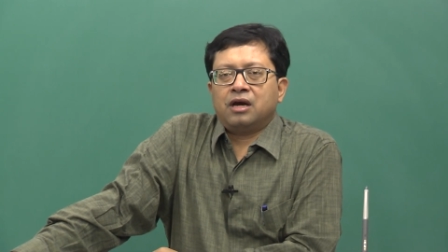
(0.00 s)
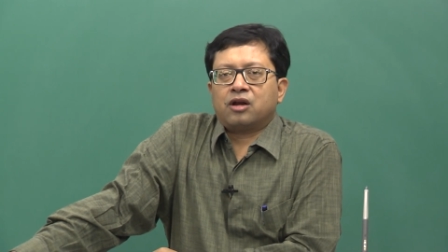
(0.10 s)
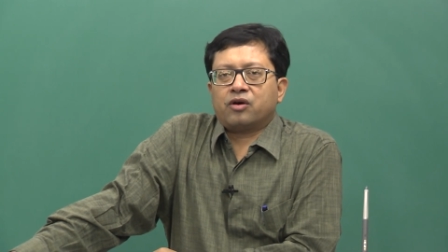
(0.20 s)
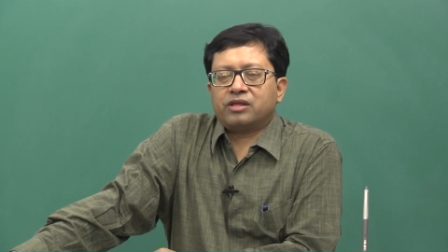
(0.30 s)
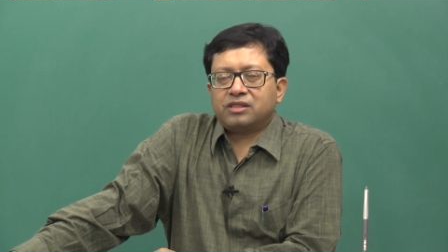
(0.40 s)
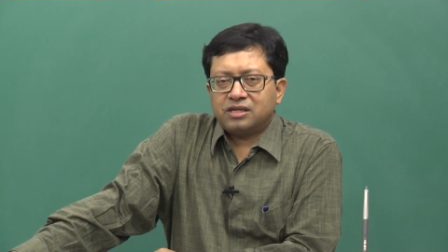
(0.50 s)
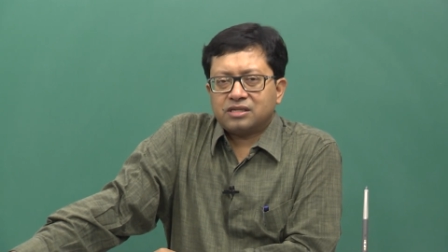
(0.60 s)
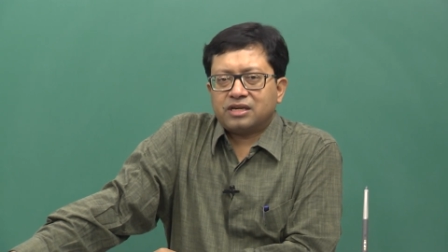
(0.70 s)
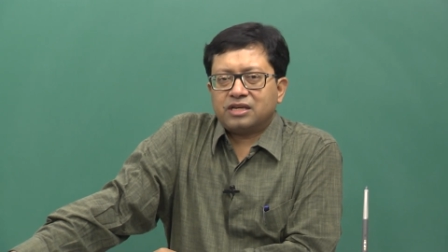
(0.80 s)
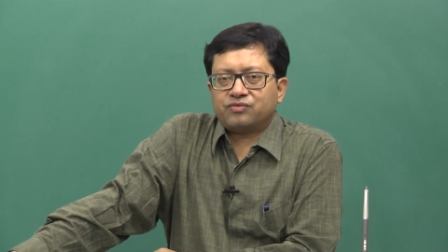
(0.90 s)
Now, in
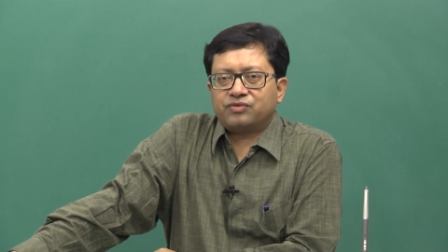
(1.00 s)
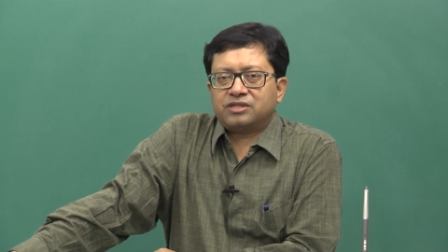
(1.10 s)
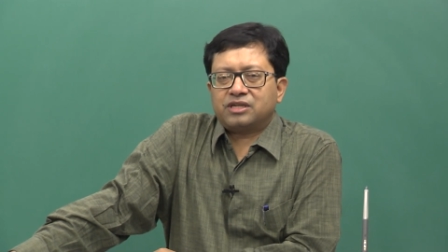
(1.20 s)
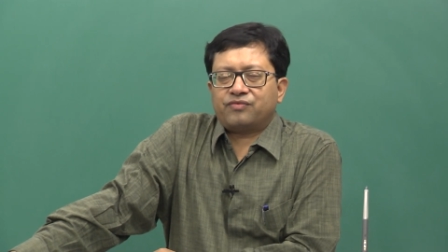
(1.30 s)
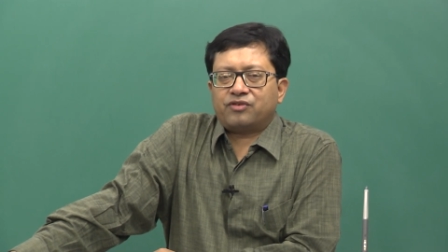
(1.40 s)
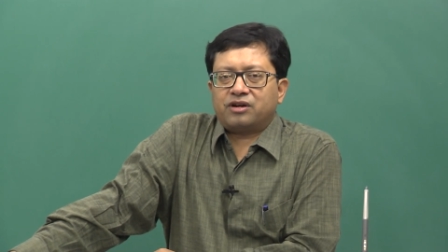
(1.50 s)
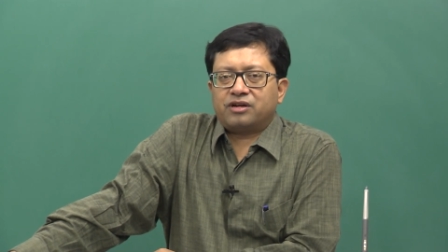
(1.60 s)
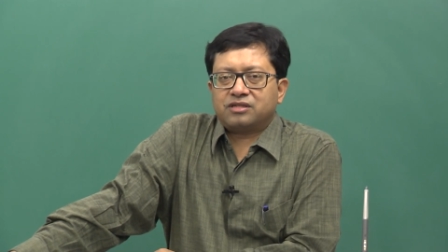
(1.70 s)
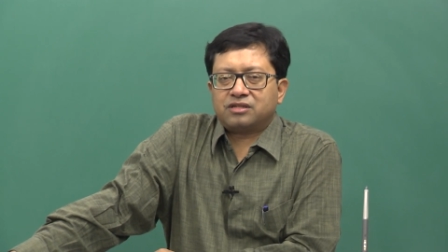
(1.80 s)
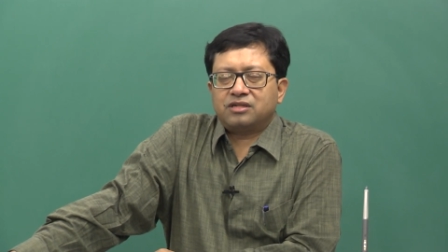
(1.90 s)
this case, we say for a
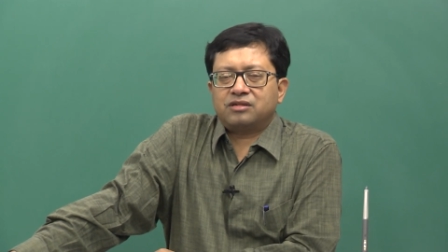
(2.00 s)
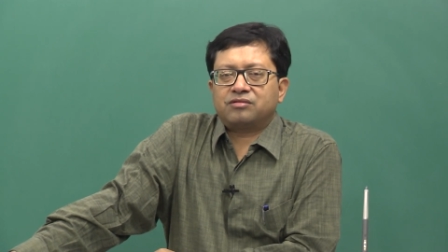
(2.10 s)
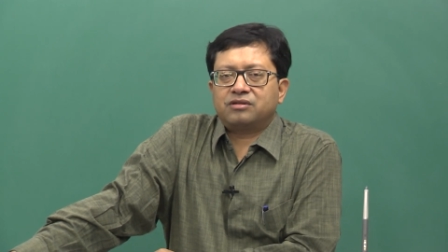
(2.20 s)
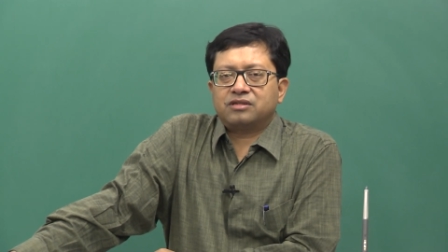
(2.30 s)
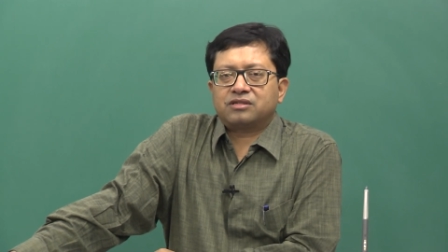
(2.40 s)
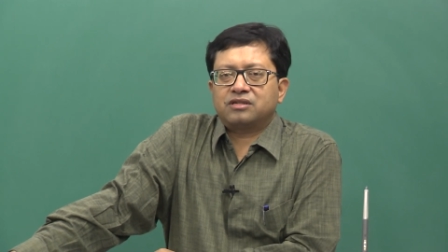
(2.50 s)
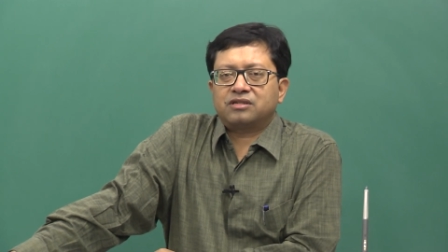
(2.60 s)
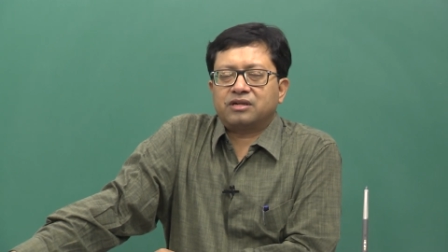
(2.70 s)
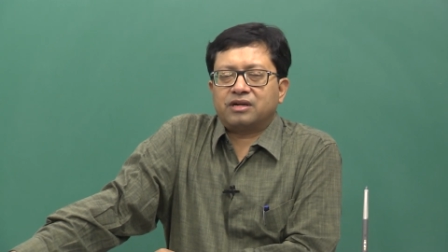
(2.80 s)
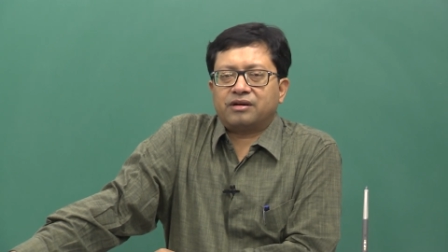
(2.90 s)
discrete
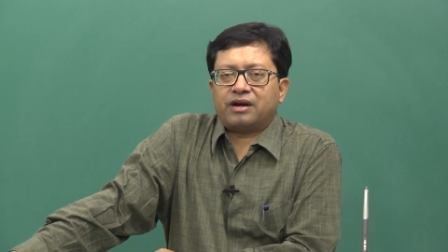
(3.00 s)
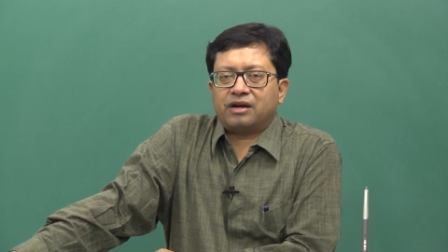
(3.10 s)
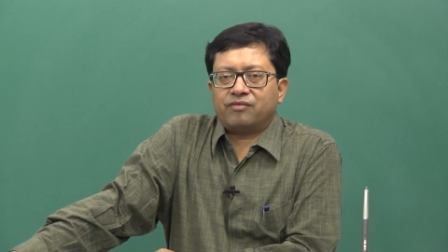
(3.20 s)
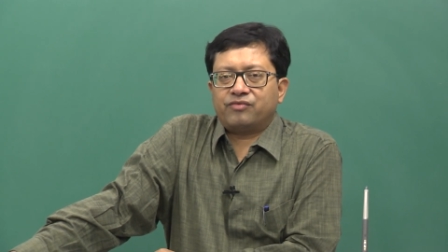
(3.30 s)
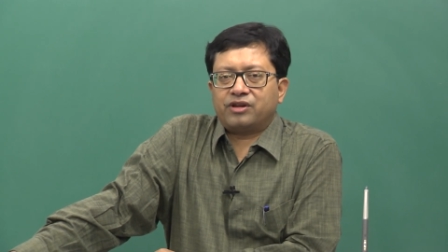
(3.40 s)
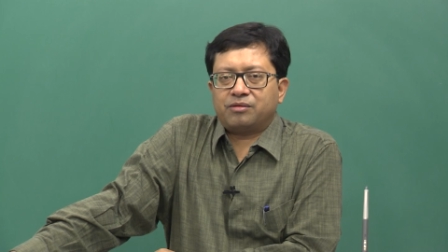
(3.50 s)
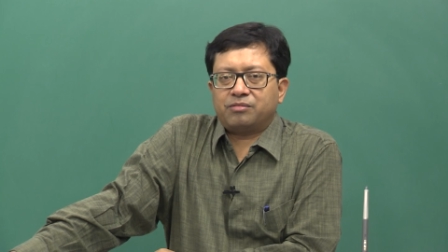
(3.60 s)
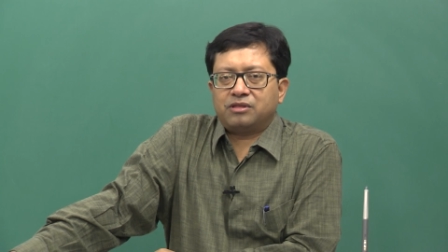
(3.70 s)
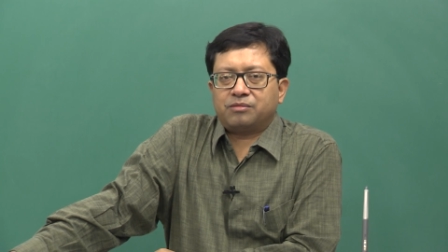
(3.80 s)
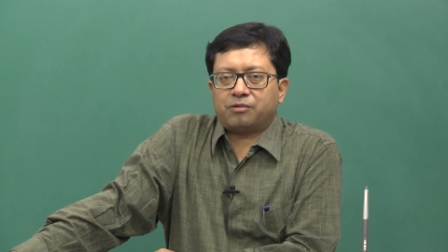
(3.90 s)
and random
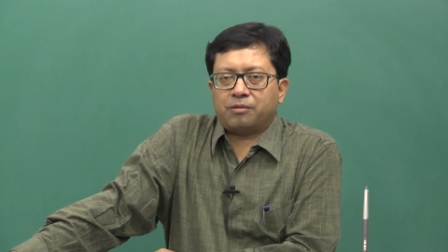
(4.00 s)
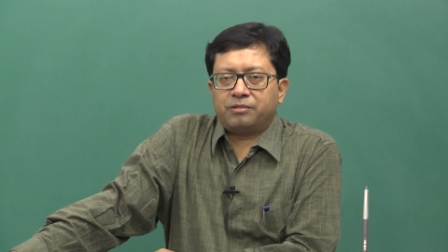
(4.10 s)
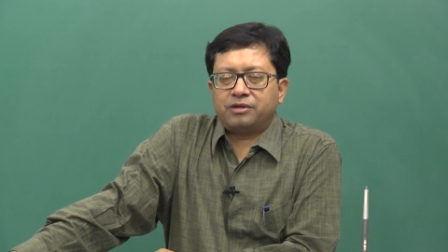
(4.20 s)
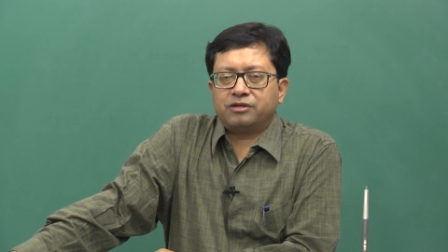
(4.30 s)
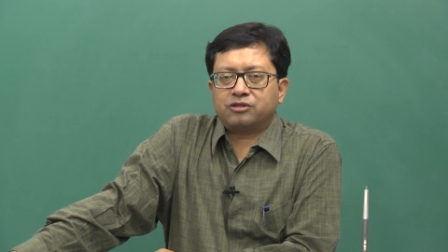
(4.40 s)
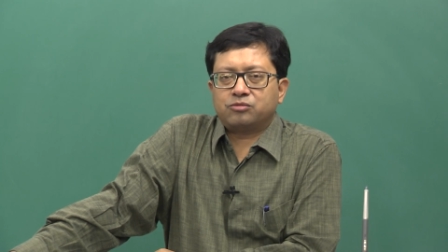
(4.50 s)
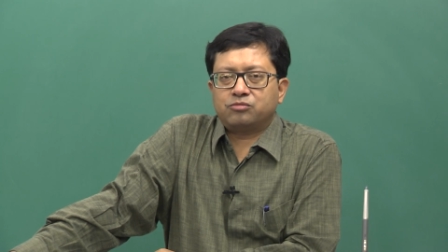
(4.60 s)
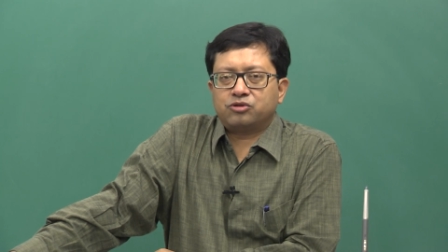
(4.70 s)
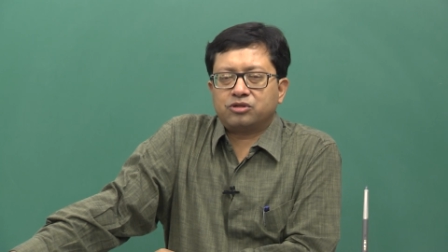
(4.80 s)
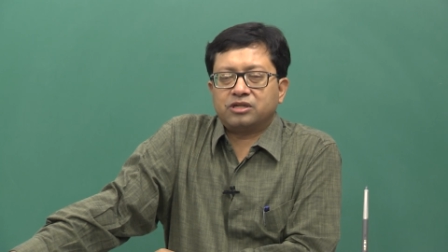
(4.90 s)
variable, the probability
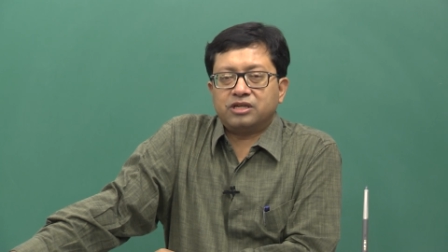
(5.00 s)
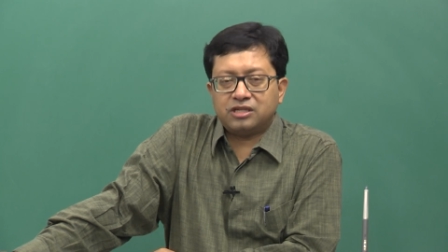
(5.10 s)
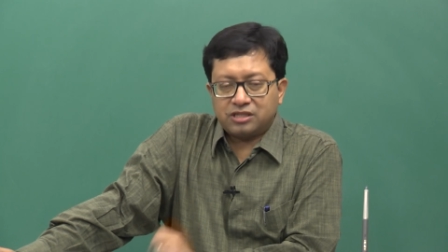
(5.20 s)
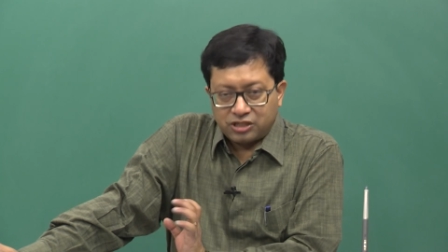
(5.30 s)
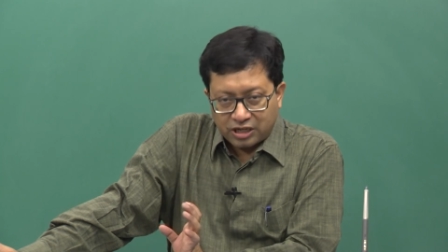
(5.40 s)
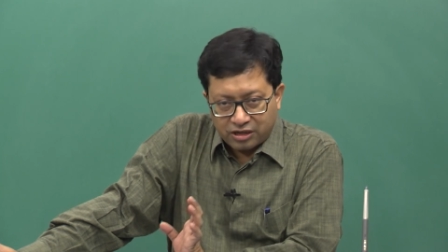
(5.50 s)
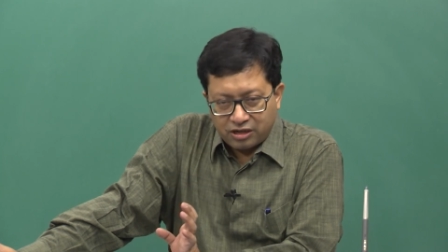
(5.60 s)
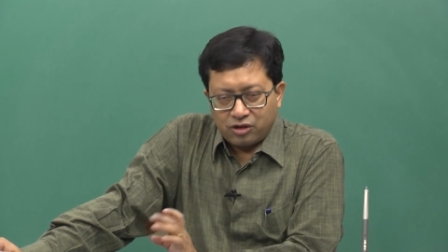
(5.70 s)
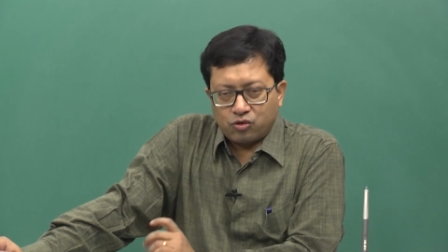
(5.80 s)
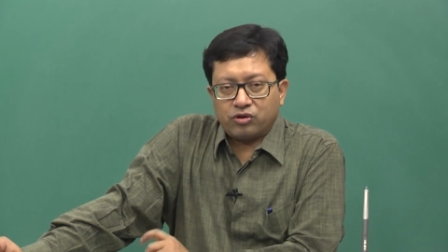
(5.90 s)
distribution is
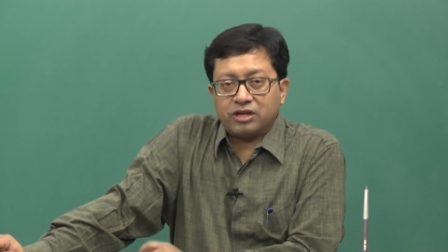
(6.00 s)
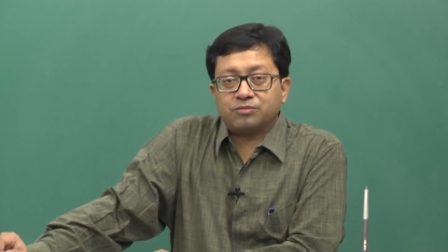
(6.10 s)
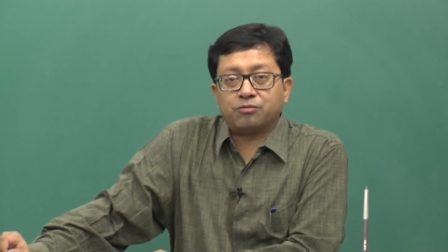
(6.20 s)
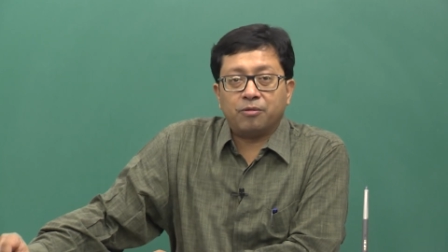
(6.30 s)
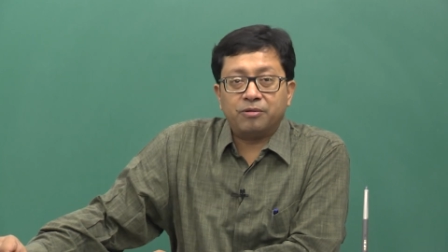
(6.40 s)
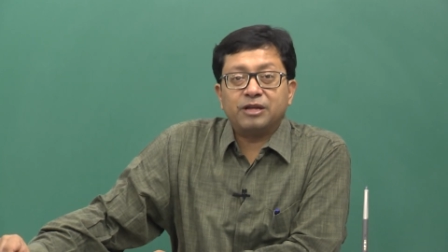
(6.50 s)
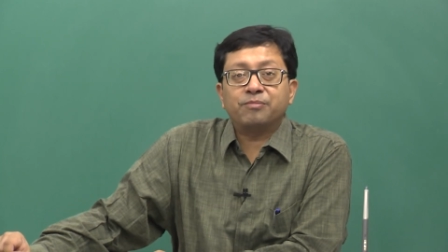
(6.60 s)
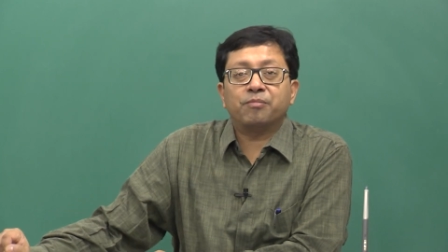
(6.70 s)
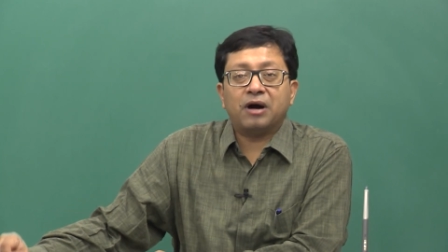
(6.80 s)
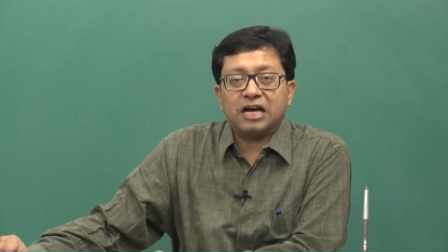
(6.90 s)
generally known as probability
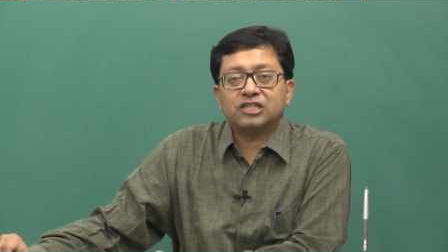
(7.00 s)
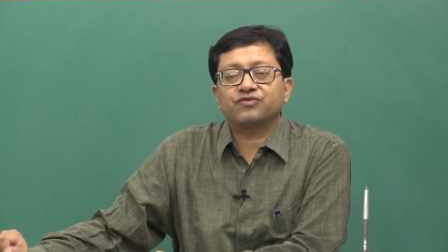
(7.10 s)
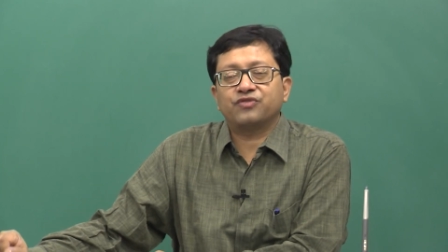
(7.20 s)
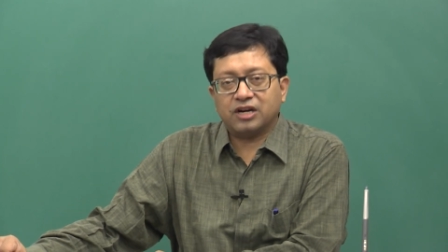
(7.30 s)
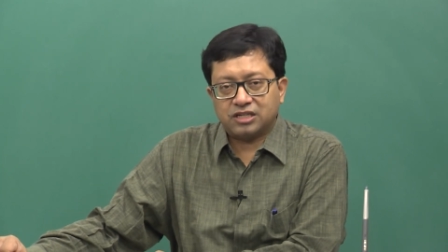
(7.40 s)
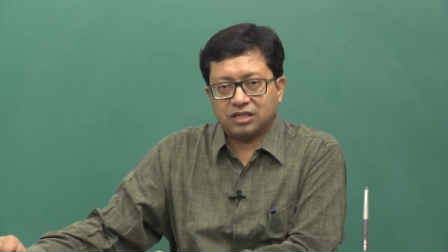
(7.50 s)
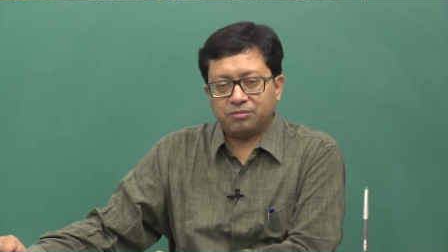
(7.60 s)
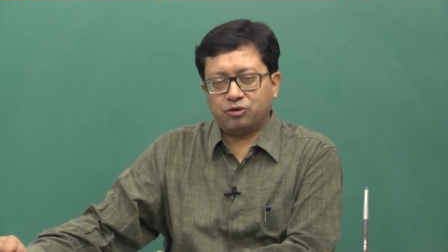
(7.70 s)
mass function,